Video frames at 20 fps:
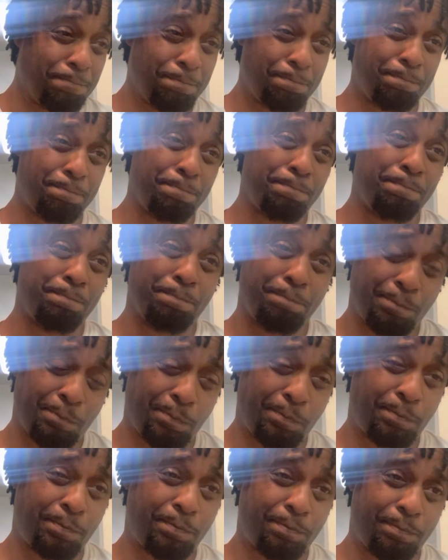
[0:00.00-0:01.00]

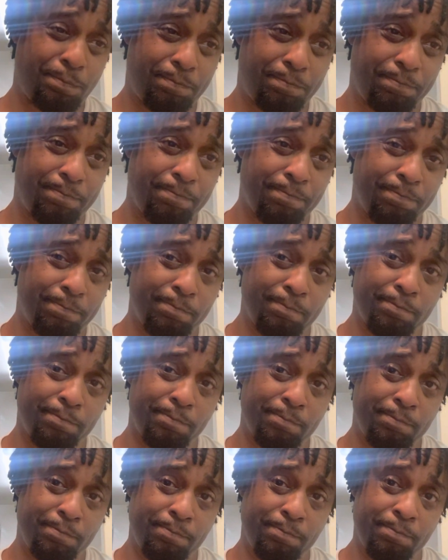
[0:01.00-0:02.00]

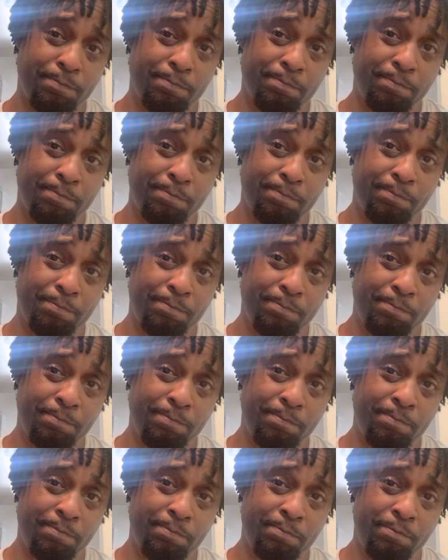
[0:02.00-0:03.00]

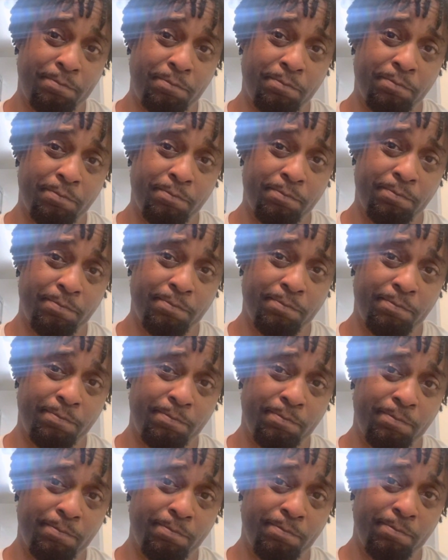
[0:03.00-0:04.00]

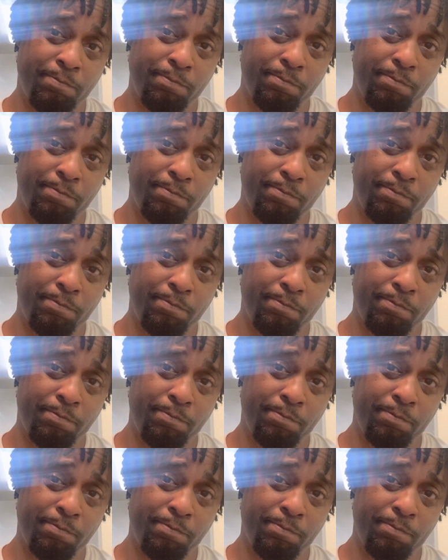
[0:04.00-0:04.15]
(no one is talking)